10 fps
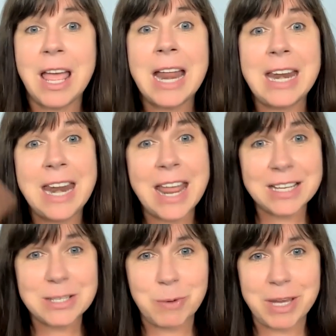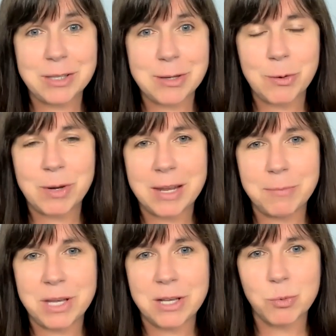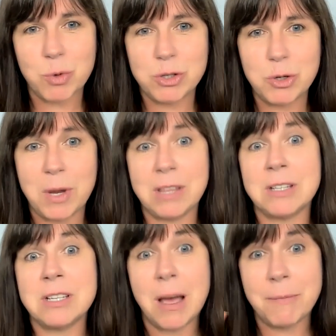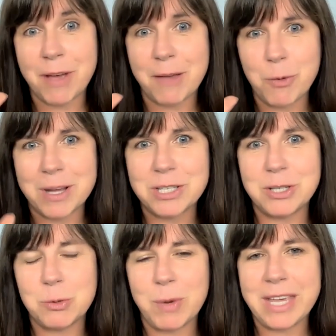Next week, tune in because we're doing the top five questions we